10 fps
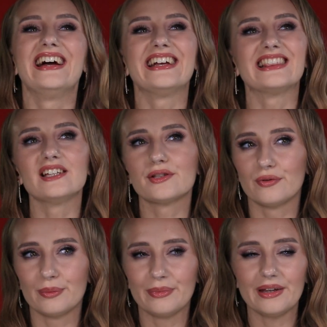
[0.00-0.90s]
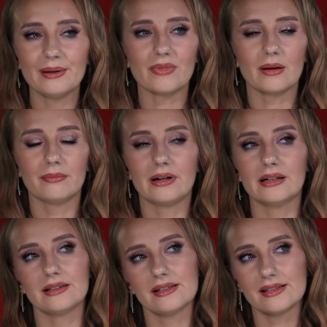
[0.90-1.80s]
at least for me,
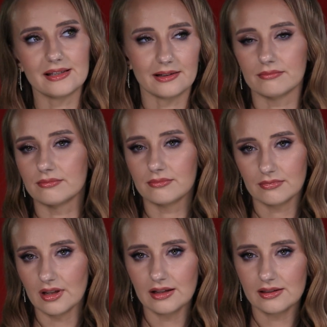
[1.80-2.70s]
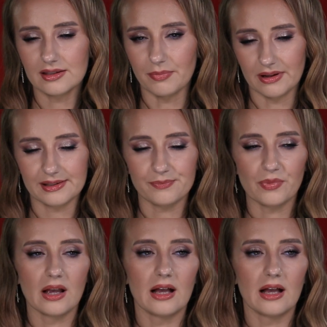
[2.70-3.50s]
but still, it depends.